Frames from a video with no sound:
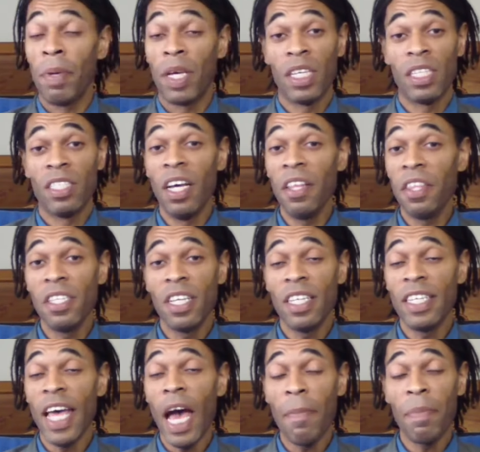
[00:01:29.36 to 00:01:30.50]
Because nothing
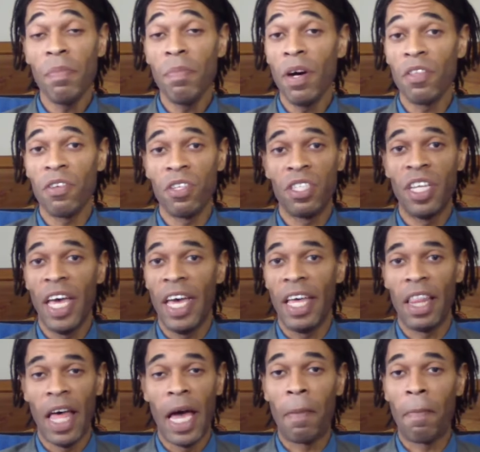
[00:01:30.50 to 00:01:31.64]
says Happy Mother's Day
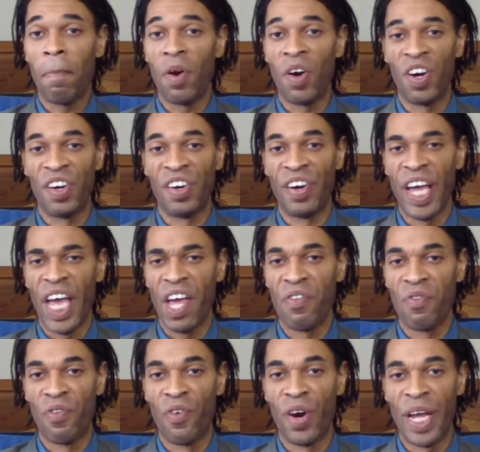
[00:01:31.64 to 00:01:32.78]
like murder
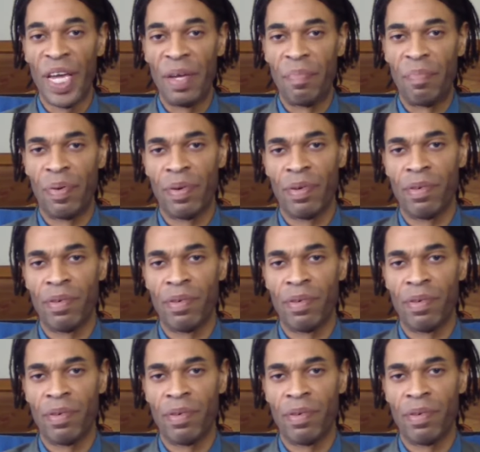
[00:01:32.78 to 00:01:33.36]
and rape.